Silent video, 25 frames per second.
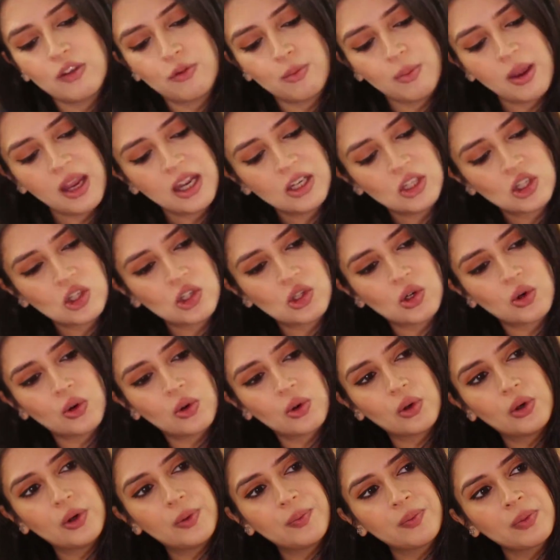we've made
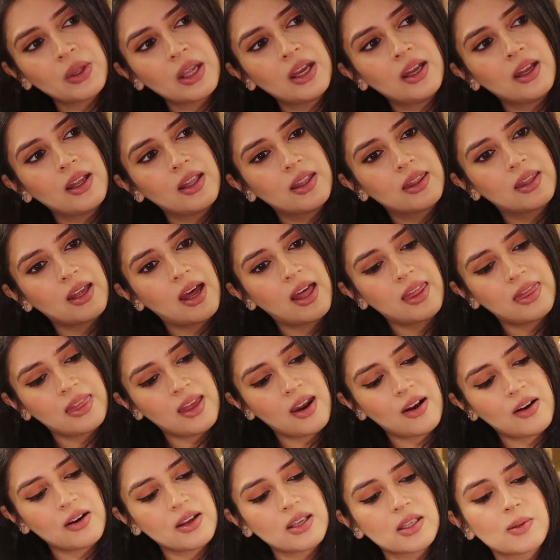sure that
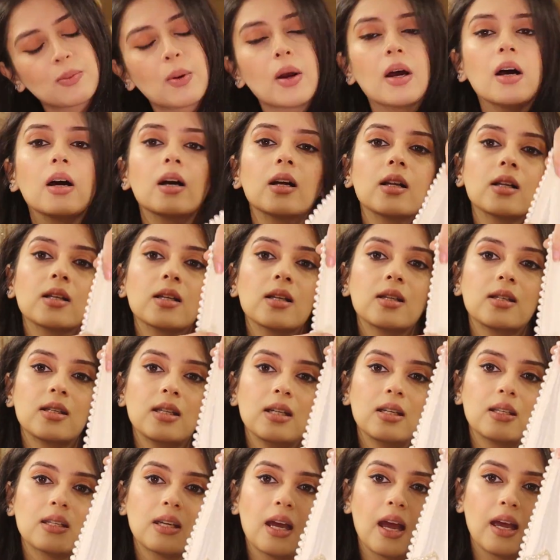there is pearl
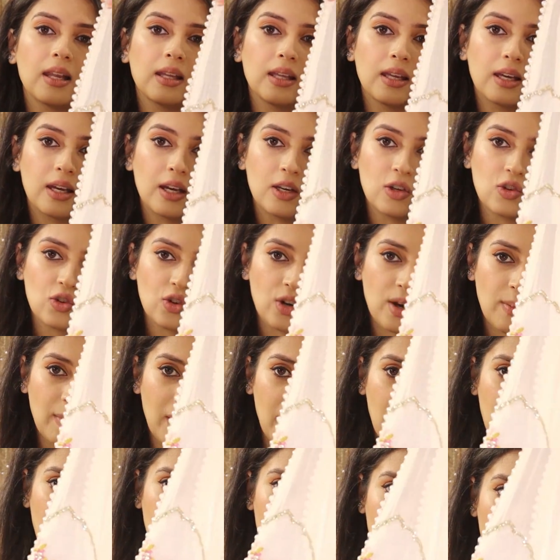detailing and
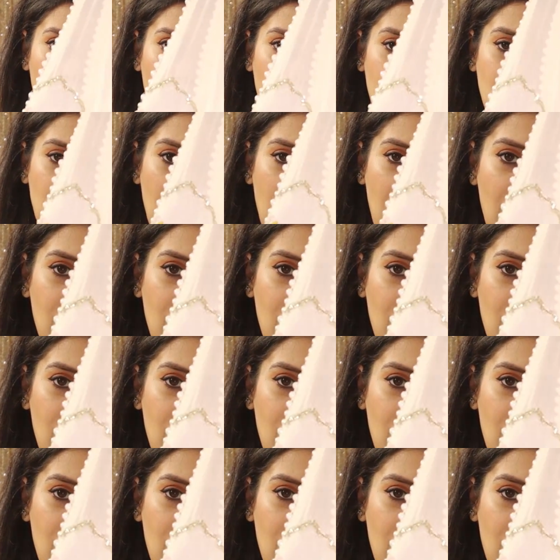trimming on